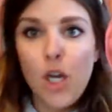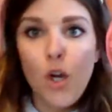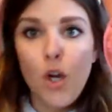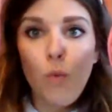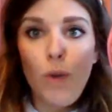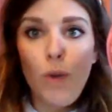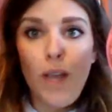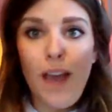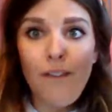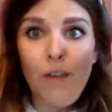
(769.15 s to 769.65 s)

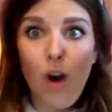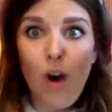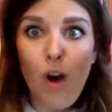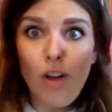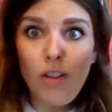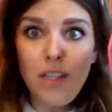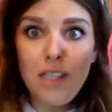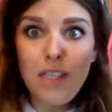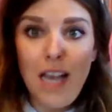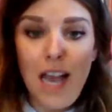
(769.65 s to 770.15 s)
We have
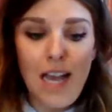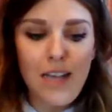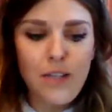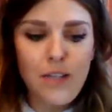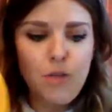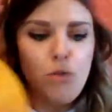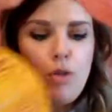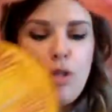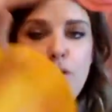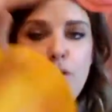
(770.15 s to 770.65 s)
all these
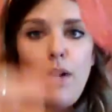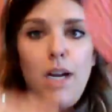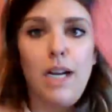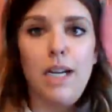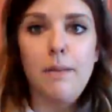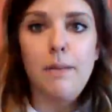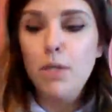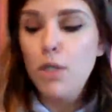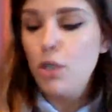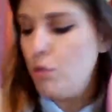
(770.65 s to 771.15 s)
asteroids right
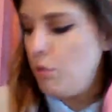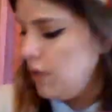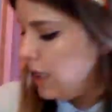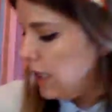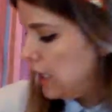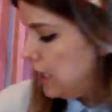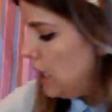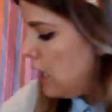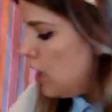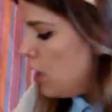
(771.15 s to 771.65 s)
in
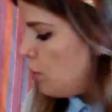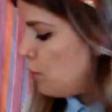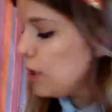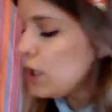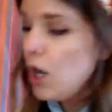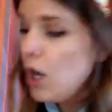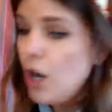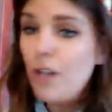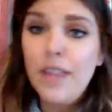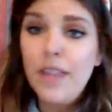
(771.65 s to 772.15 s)
between. We
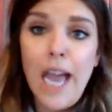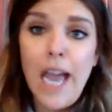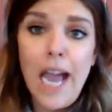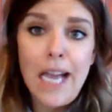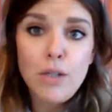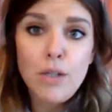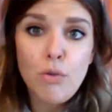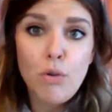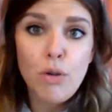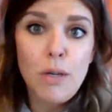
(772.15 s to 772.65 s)
call it the
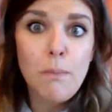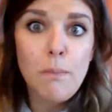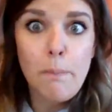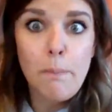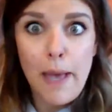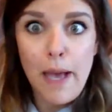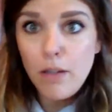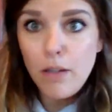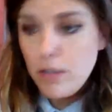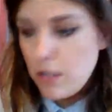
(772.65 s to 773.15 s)
asteroid
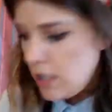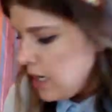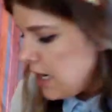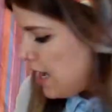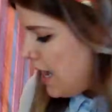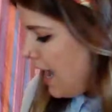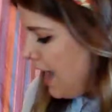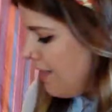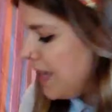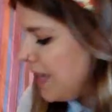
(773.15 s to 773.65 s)
belt.
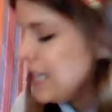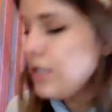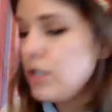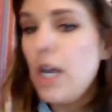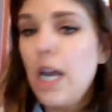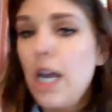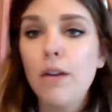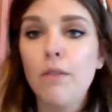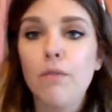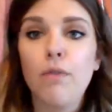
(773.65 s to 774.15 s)
And that's
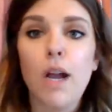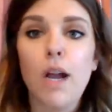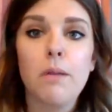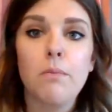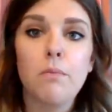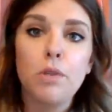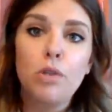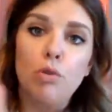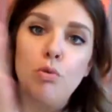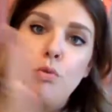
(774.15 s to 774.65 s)
kind of right
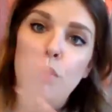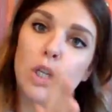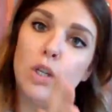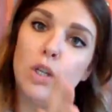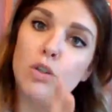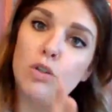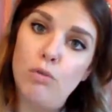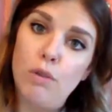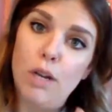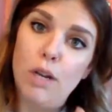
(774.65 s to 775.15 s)
in between your
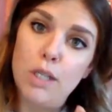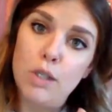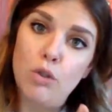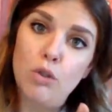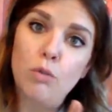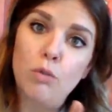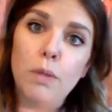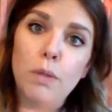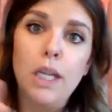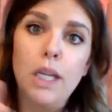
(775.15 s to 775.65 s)

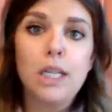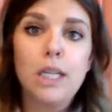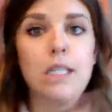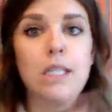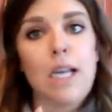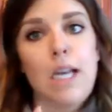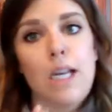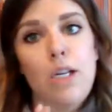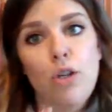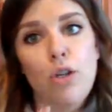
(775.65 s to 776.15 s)
terrestrial planets
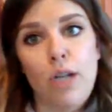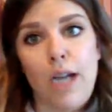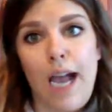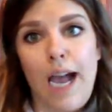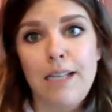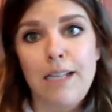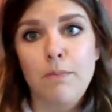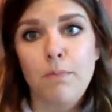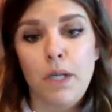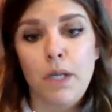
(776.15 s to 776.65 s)
and your
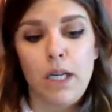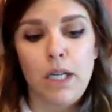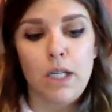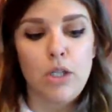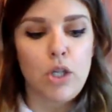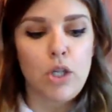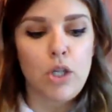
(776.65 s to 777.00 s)
gas planets.